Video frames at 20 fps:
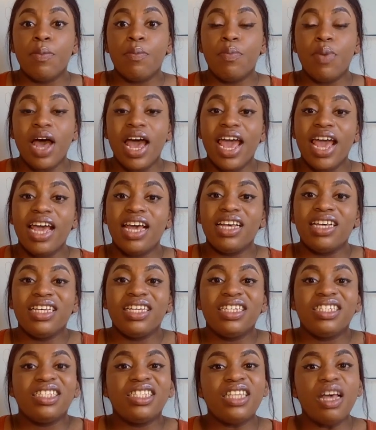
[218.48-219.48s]
But
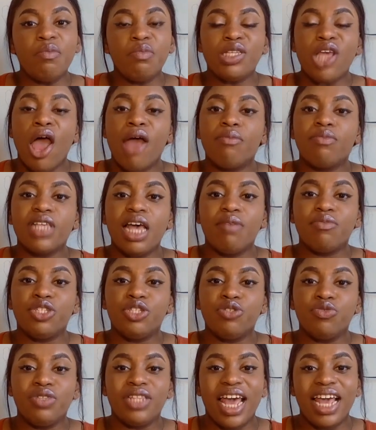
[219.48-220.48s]
sometimes I'm
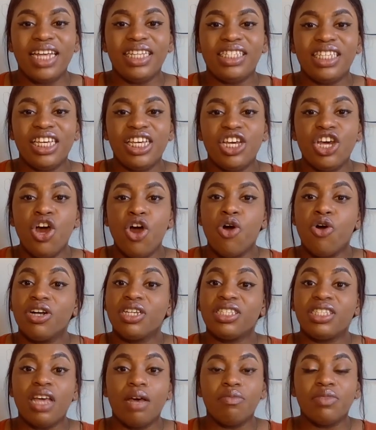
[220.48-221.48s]
too lazy, or
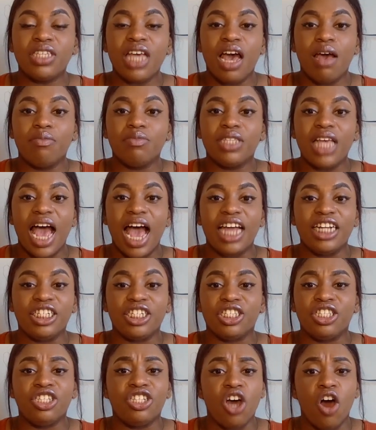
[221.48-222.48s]
sometimes I
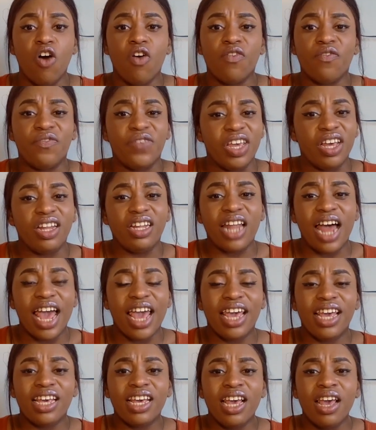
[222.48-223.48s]
just don't feel
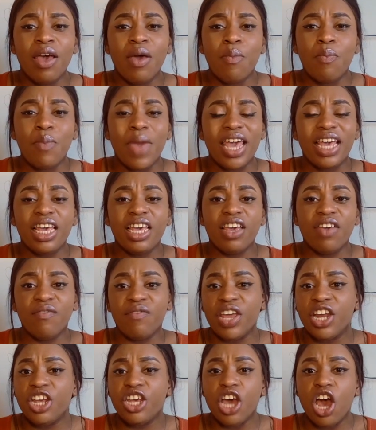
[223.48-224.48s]
like making a
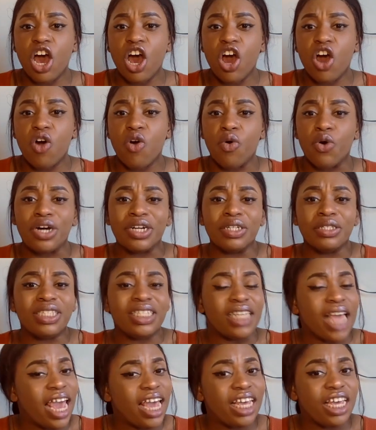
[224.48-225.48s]
video or
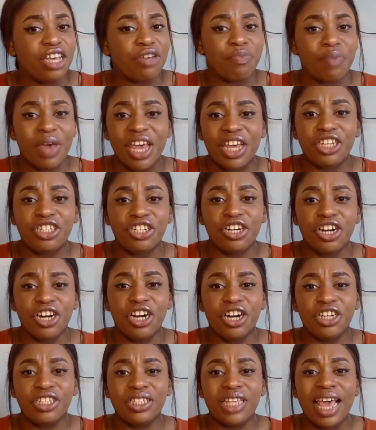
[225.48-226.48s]
taking
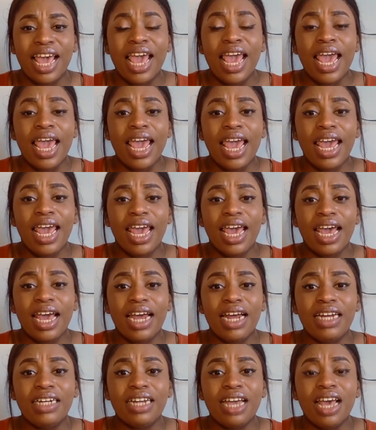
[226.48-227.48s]
pictures,
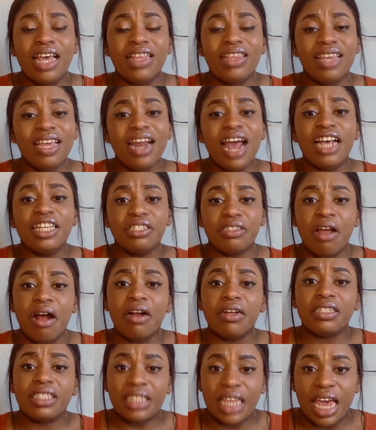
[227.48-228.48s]
and then I
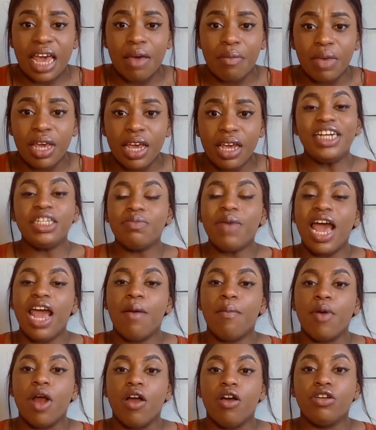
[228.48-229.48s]
start scamming. Here's my
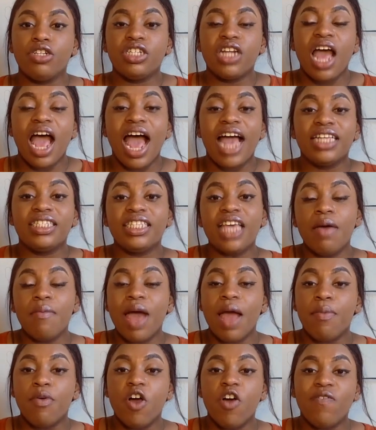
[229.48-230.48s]
approach. I set
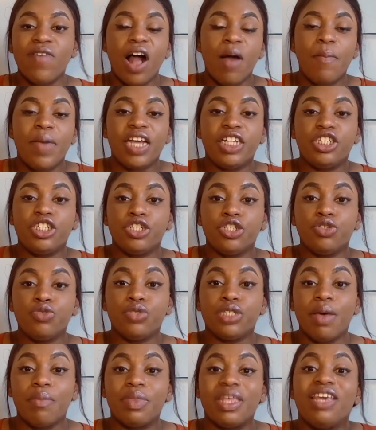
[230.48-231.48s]
my profile picture to
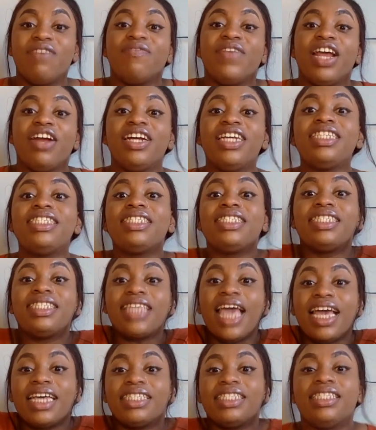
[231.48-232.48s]
something very
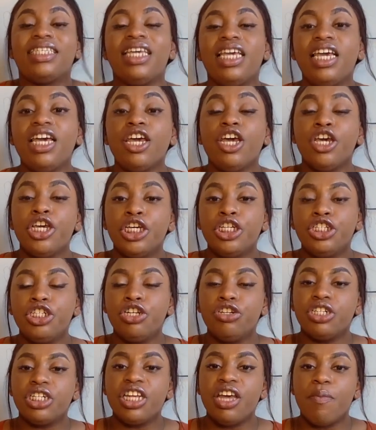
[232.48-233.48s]
sexy,
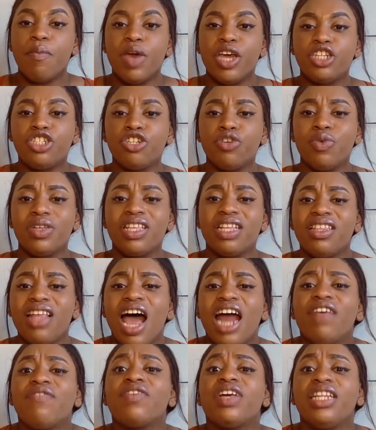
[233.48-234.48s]
usually a picture with a
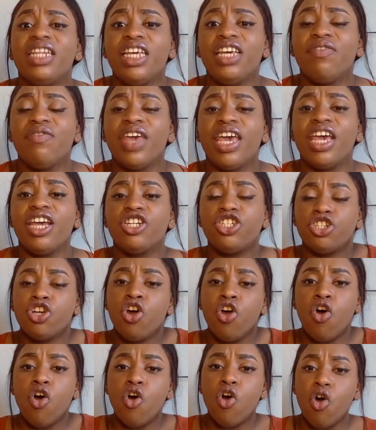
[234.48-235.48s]
lot of cleavage
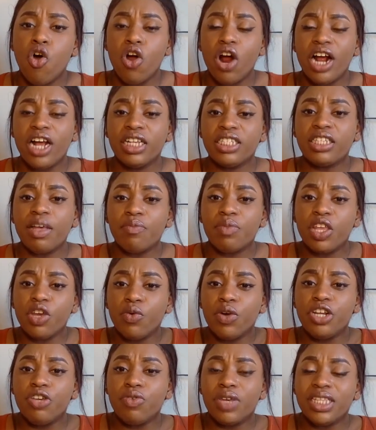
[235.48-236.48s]
or something
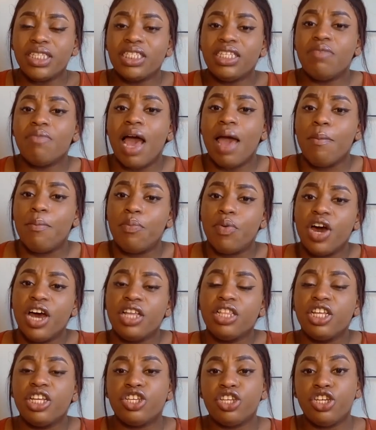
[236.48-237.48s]
where you can see my
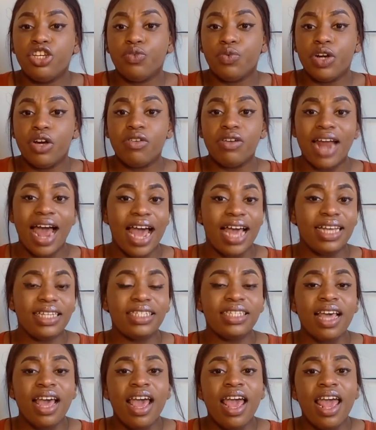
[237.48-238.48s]
butt looking real nice,
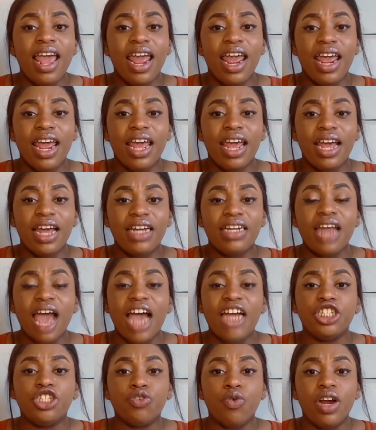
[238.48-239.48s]
and
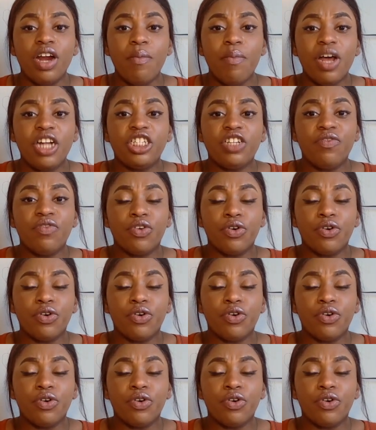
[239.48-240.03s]
I join a bunch of